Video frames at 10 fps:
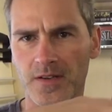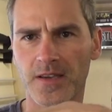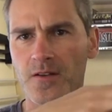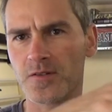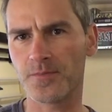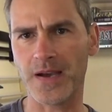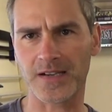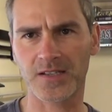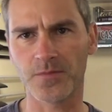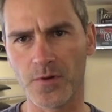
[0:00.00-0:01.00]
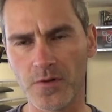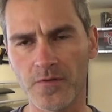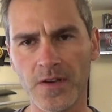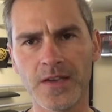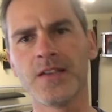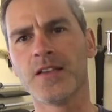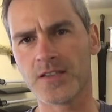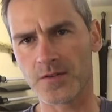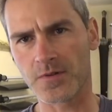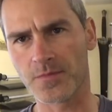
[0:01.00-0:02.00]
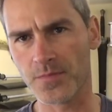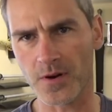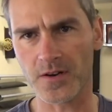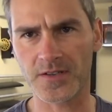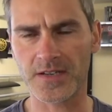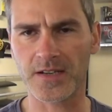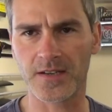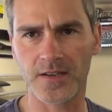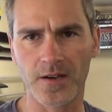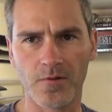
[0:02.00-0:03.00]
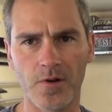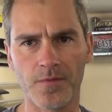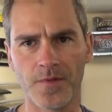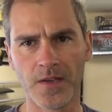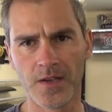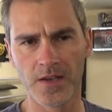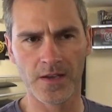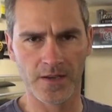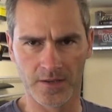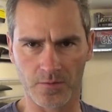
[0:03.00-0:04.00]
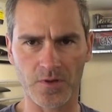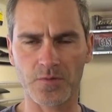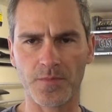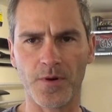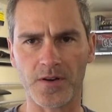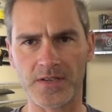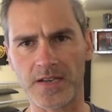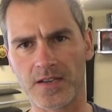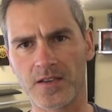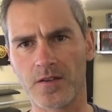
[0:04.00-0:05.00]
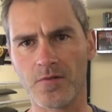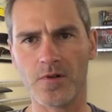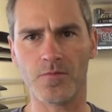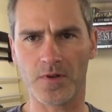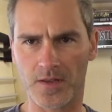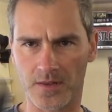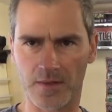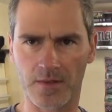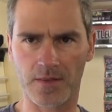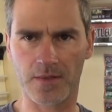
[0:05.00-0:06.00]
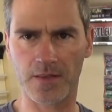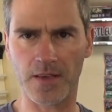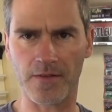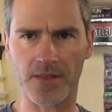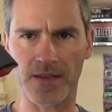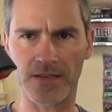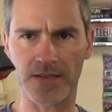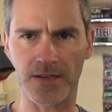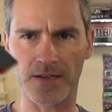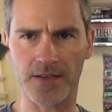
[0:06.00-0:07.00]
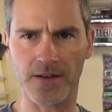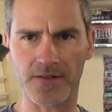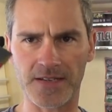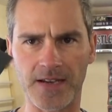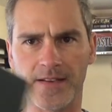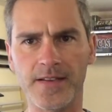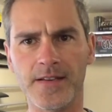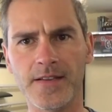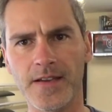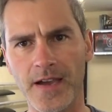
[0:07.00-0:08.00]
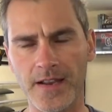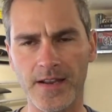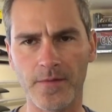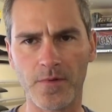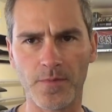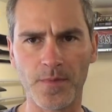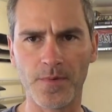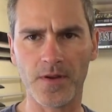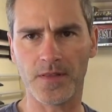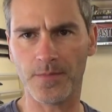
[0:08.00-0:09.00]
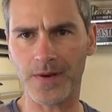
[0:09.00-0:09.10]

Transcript: it goes back smooth so we can put our second coat on. So once we put our second coat on we give her this uh, another sanding and then we'll be putting the